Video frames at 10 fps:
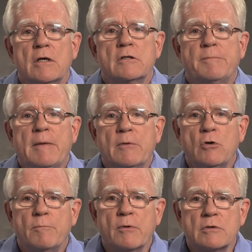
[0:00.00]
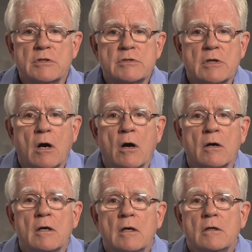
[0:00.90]
to people who purchase
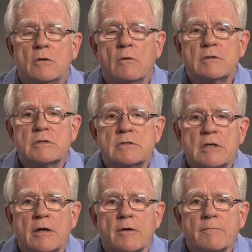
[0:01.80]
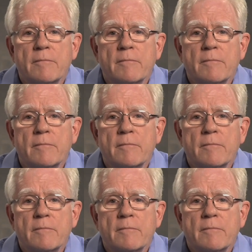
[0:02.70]
our notices here.